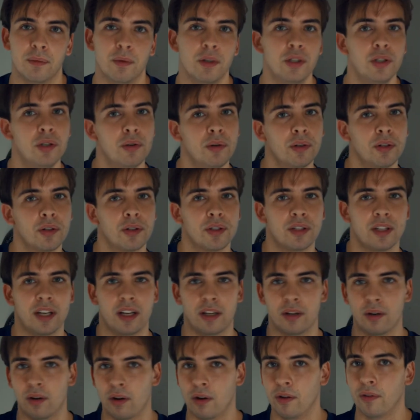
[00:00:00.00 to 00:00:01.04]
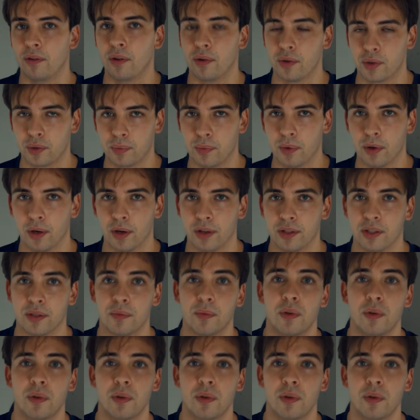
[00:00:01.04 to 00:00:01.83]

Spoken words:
once you understand all those words,